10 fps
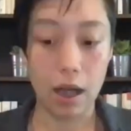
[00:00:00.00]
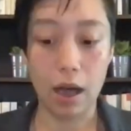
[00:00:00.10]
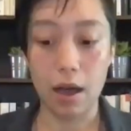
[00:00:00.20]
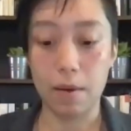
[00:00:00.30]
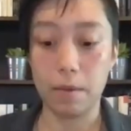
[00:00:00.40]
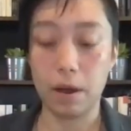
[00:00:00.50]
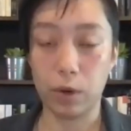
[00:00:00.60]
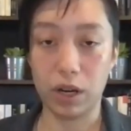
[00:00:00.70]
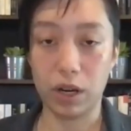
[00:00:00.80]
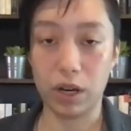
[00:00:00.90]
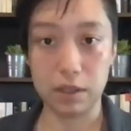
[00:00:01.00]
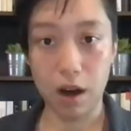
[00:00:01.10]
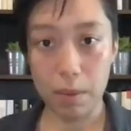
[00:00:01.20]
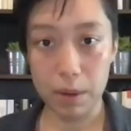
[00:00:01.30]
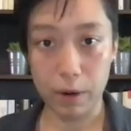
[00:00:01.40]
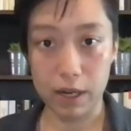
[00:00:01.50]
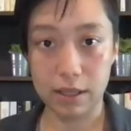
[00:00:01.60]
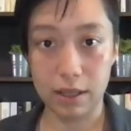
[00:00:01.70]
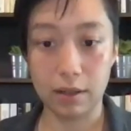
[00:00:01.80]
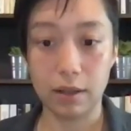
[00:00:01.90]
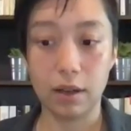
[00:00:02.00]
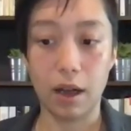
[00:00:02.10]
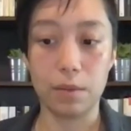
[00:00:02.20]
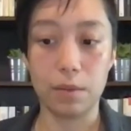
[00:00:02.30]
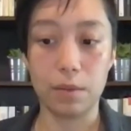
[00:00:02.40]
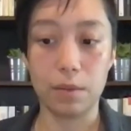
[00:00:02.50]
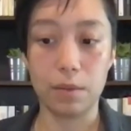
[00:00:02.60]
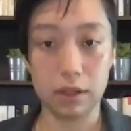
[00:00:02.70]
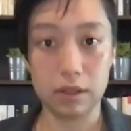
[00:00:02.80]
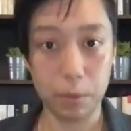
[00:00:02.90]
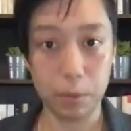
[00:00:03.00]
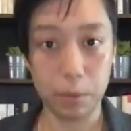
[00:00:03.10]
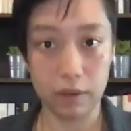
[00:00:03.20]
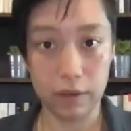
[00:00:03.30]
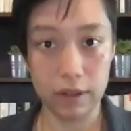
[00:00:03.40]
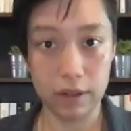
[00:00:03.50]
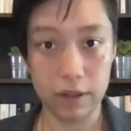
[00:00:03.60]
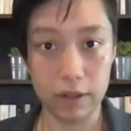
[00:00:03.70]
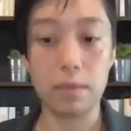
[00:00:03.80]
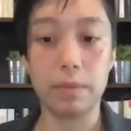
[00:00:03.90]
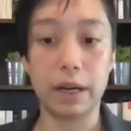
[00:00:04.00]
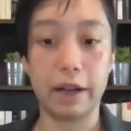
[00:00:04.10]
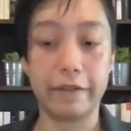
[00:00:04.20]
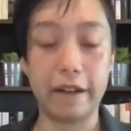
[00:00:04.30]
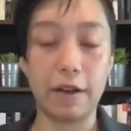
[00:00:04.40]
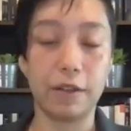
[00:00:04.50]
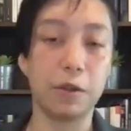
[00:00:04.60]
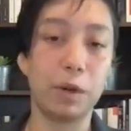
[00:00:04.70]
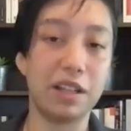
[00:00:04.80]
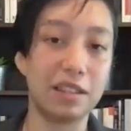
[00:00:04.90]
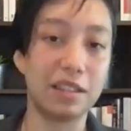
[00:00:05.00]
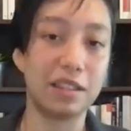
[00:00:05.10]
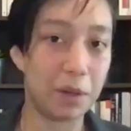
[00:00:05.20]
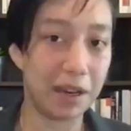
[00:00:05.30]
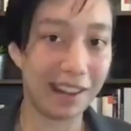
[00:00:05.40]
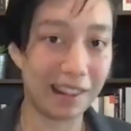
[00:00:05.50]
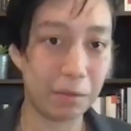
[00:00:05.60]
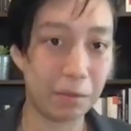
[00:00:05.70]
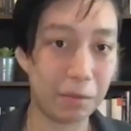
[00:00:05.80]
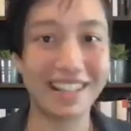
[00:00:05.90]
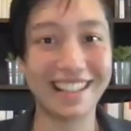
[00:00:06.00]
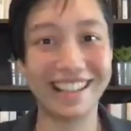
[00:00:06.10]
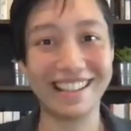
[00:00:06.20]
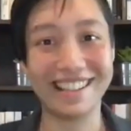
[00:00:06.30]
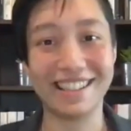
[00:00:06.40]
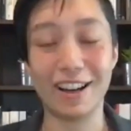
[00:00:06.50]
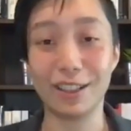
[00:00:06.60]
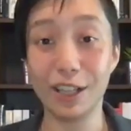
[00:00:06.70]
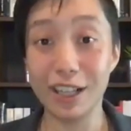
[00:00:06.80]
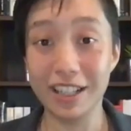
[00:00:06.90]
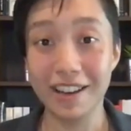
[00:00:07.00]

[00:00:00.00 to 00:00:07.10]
And when it comes to carbon pricing, I'm generally supportive of it as well, but I've found that the way it's implemented at the moment is not good,